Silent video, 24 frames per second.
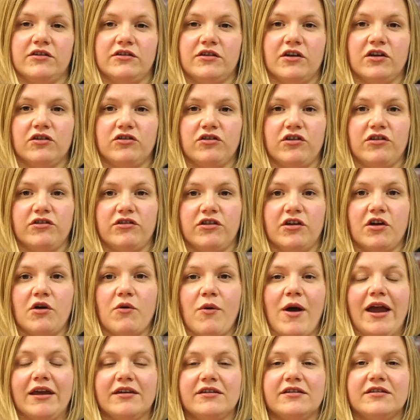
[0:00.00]
such as the
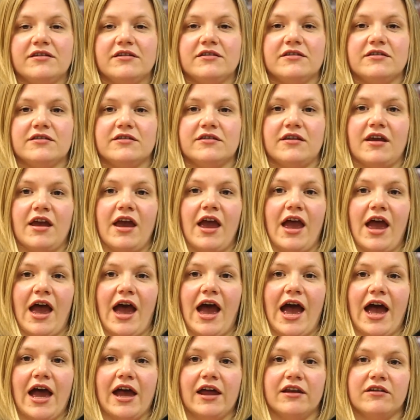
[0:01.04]
quests
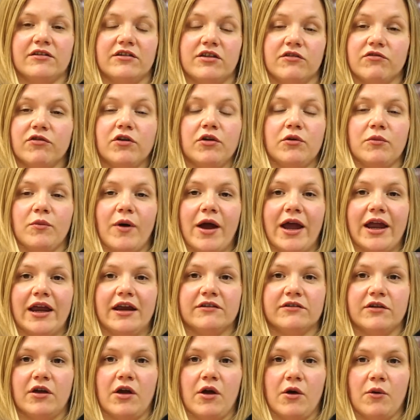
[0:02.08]
and the
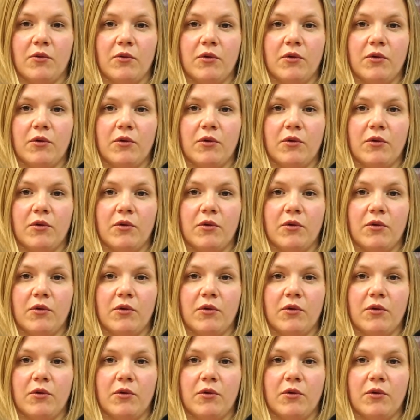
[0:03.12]
routeways,